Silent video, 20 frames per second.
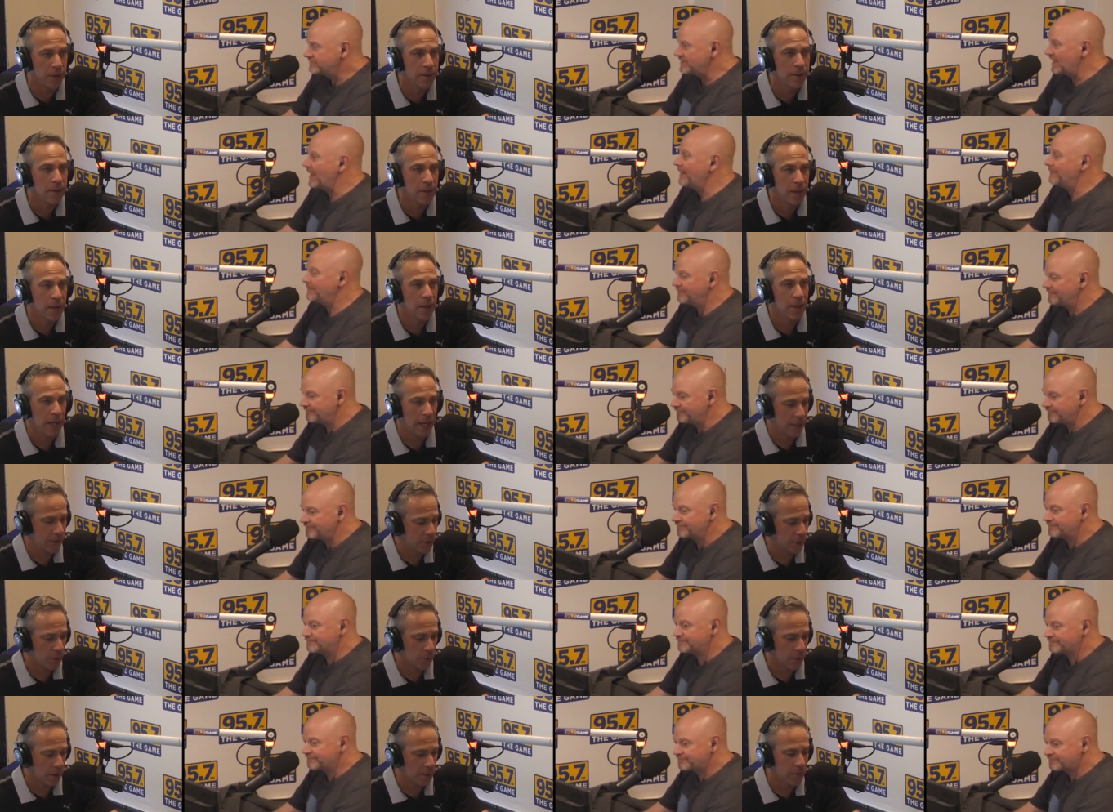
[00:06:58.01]
Speaker 1: Yeah, and so
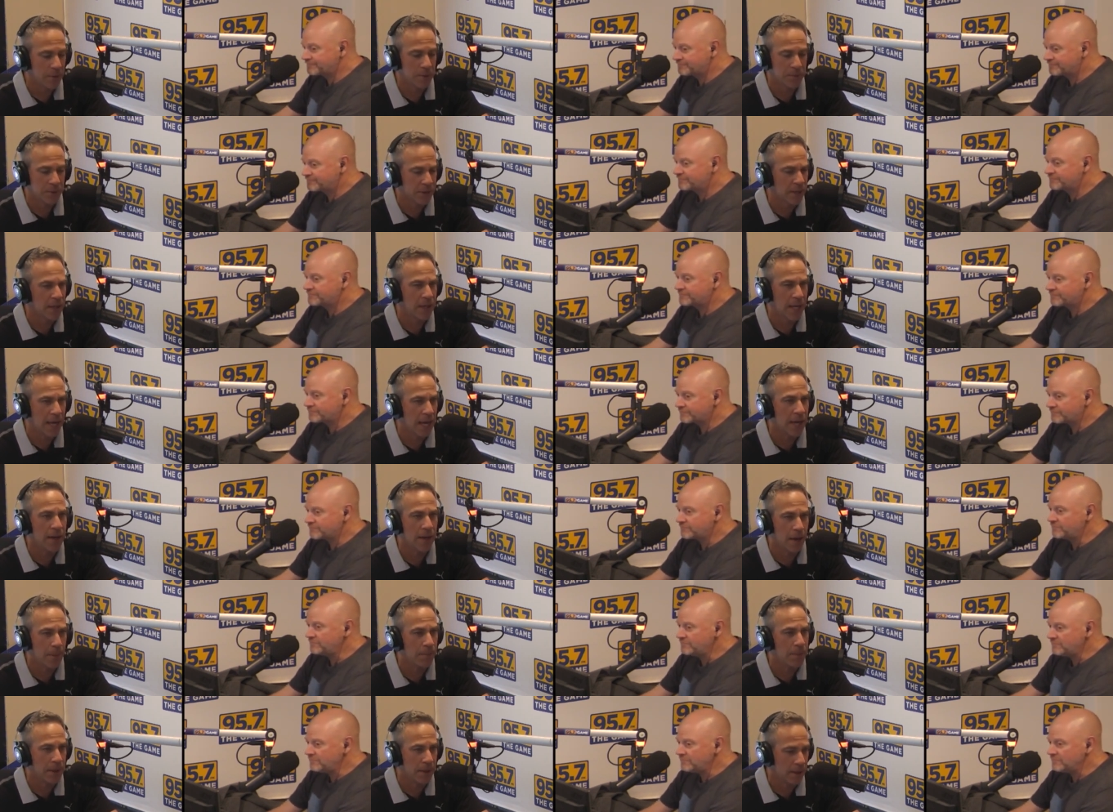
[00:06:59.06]
one of them's going to end
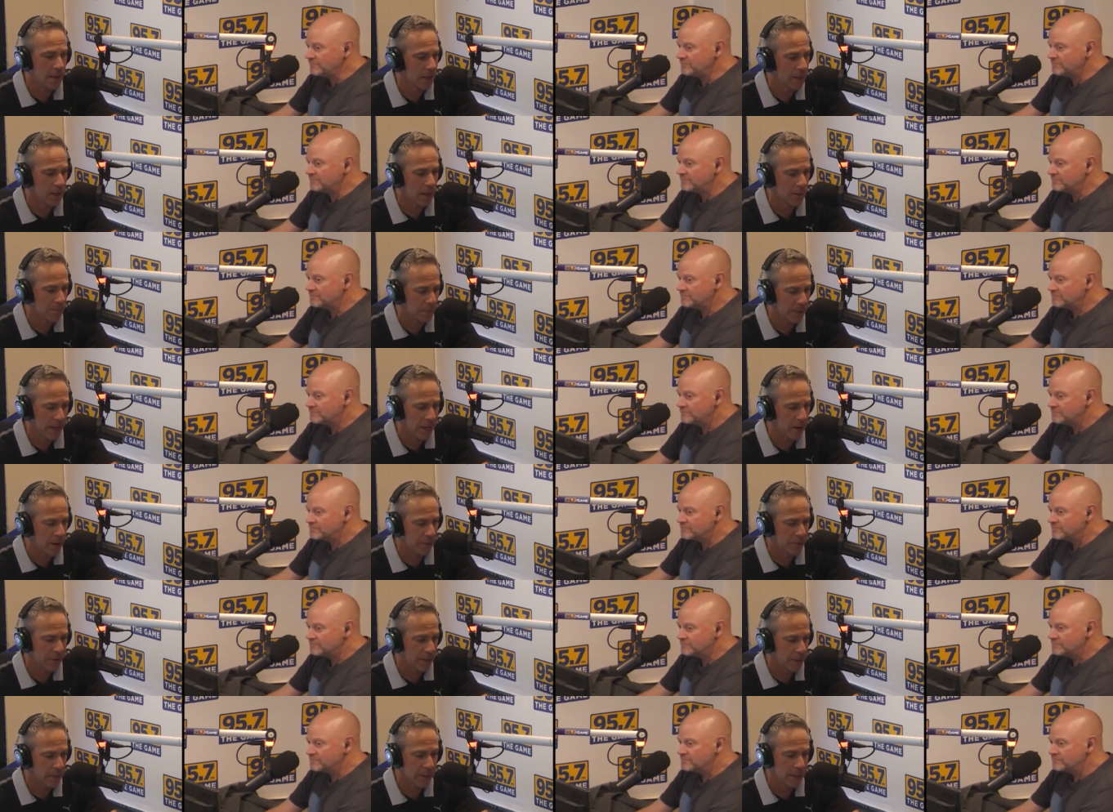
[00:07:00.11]
up in the uh, playoffs
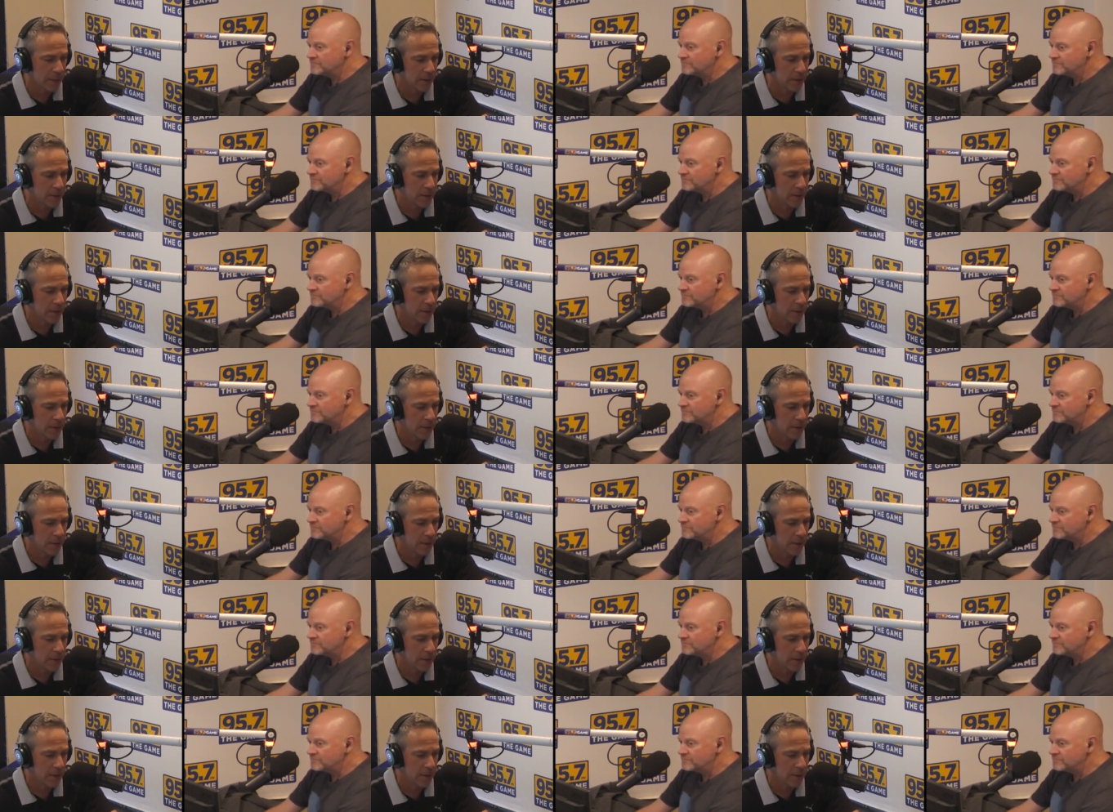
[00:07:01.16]
at least.